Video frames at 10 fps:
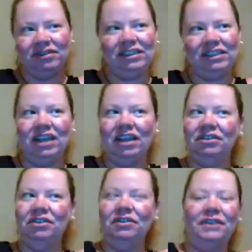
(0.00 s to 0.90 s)
not
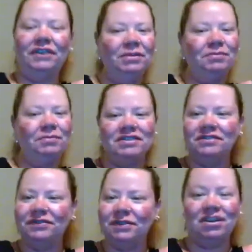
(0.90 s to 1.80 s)
look very
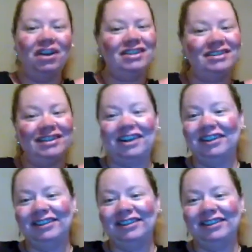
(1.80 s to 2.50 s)
impressive. I'm sorry, Sarah.